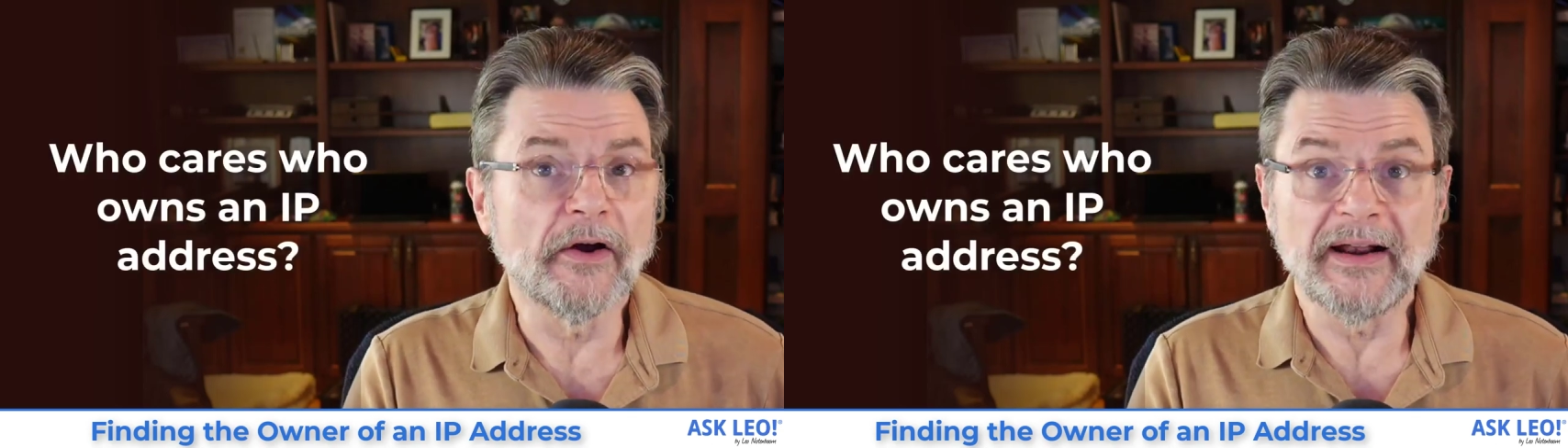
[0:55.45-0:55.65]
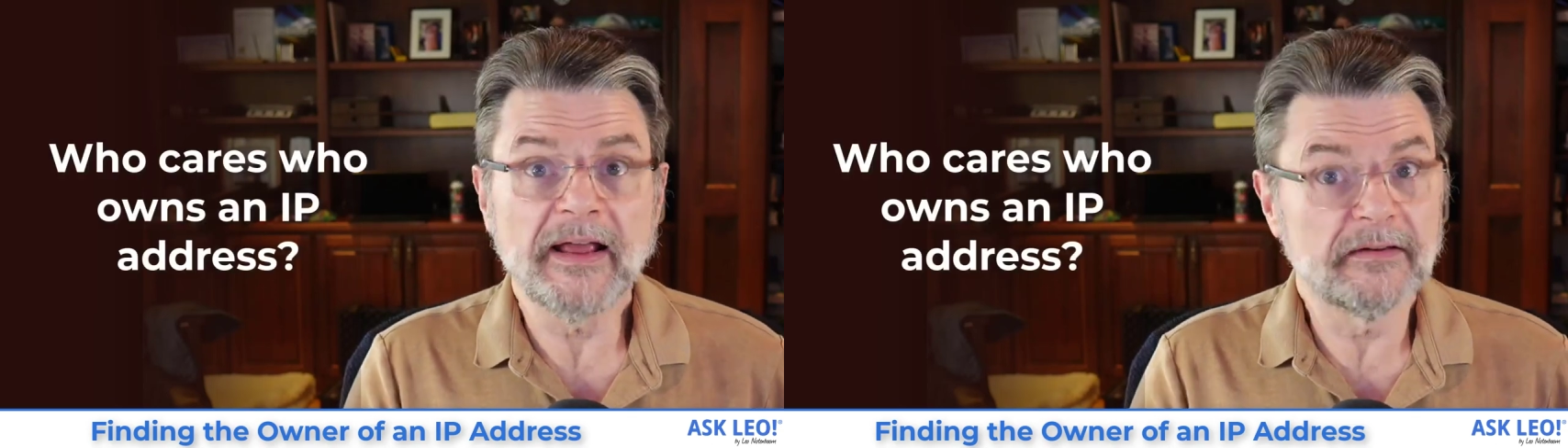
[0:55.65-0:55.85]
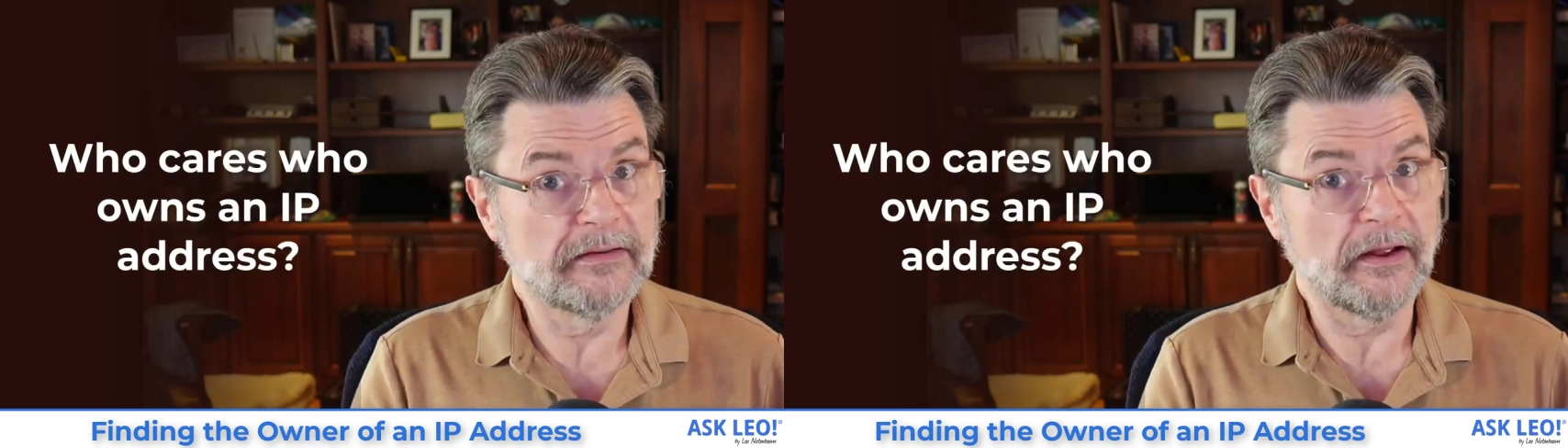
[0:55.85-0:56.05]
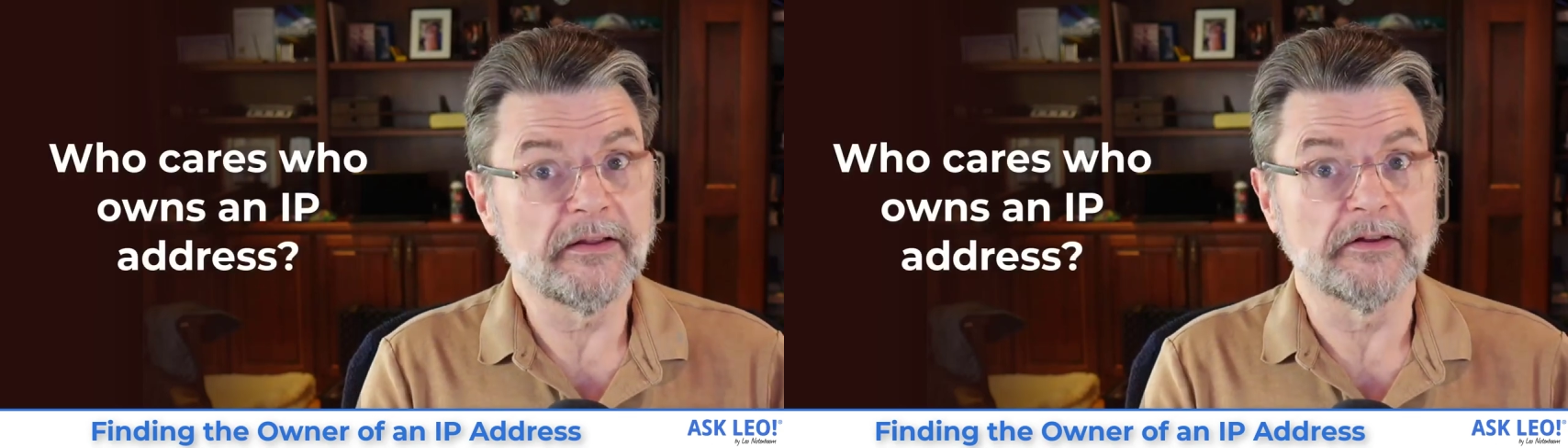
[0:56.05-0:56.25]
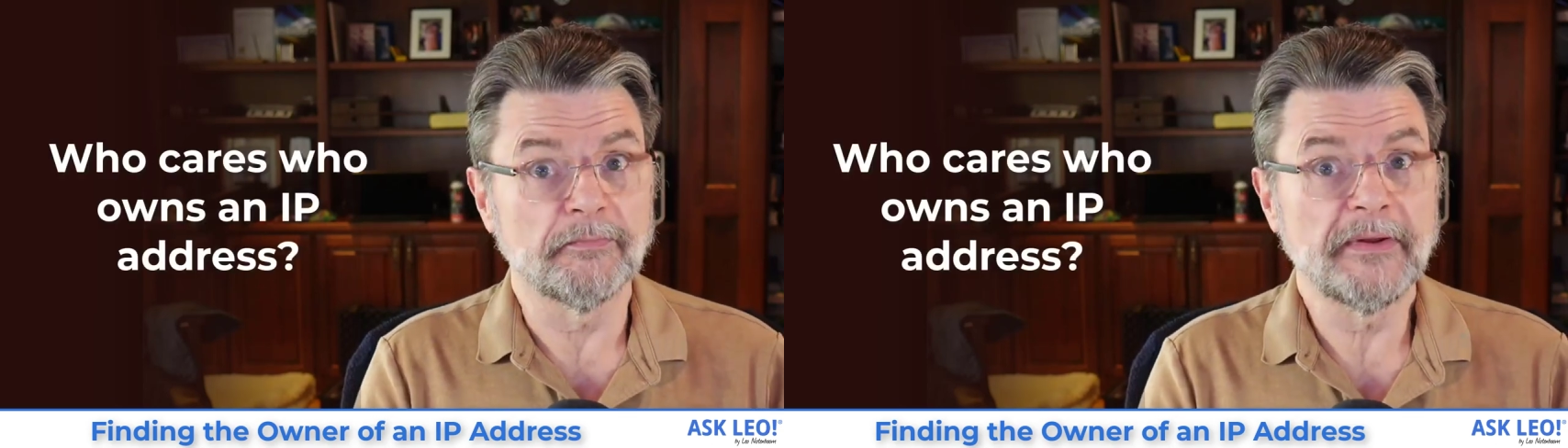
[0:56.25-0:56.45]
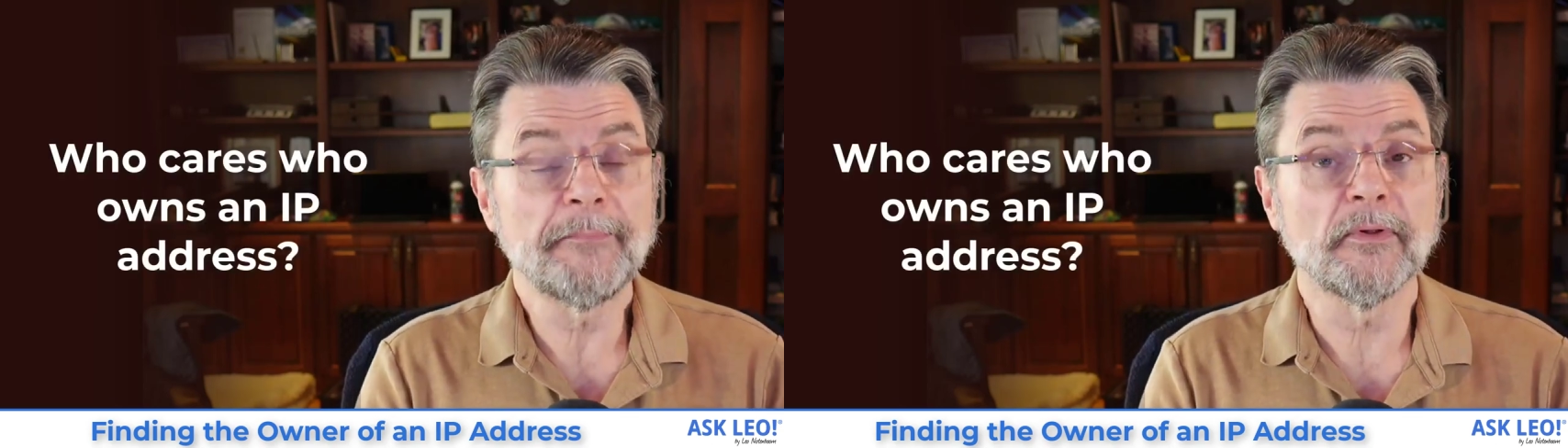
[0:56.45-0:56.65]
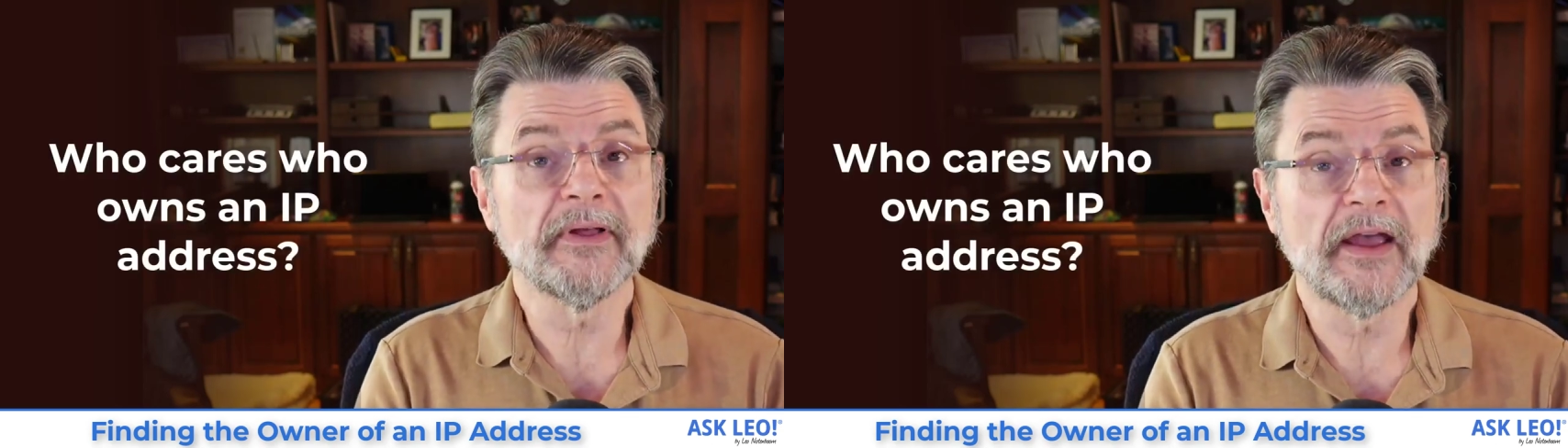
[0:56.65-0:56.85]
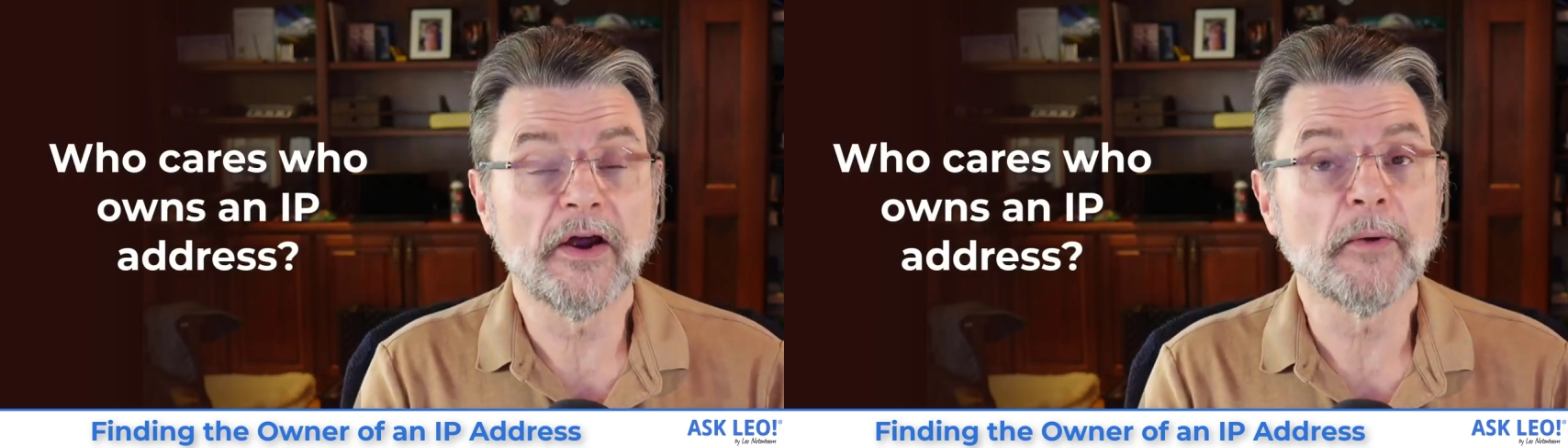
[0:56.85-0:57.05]
And I tell you, people
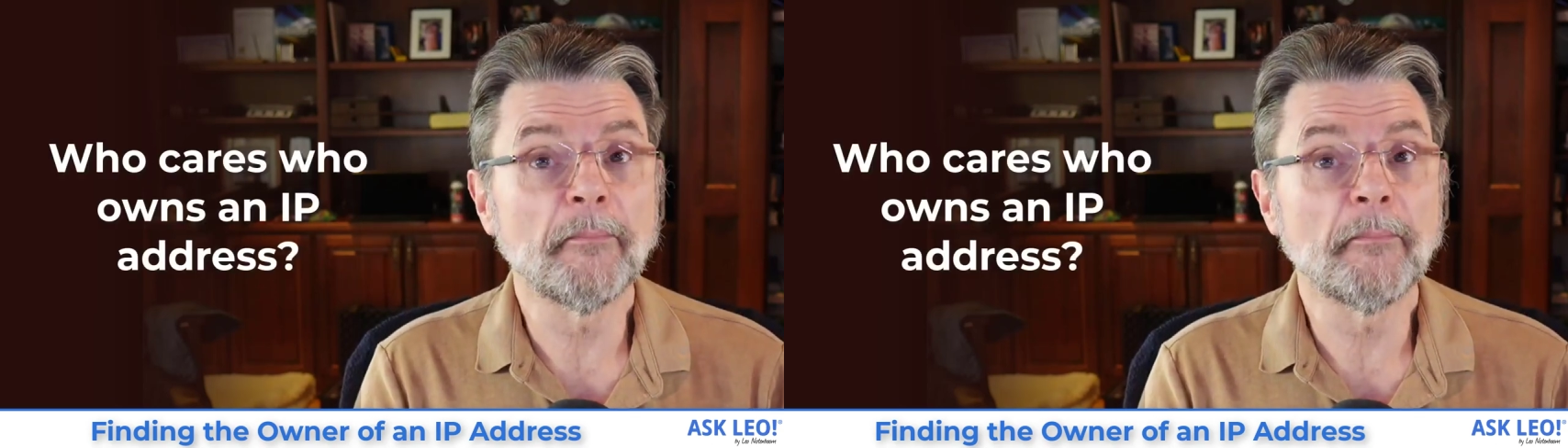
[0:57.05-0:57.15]
care